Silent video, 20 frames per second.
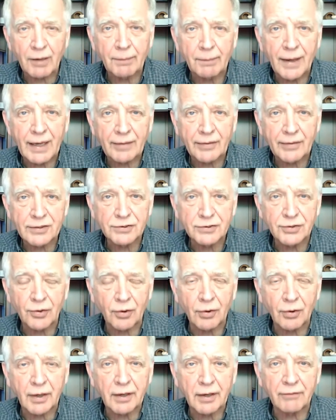the
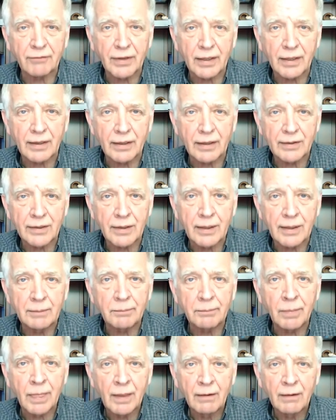story of a team
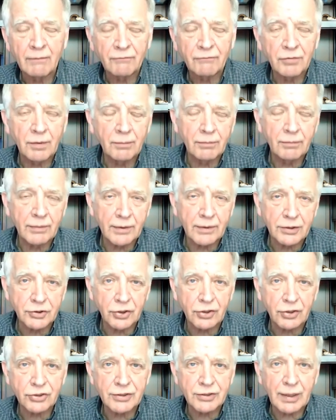from the
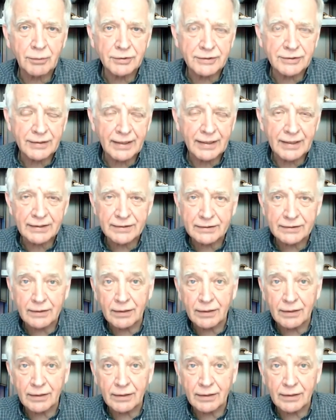church I was at uh,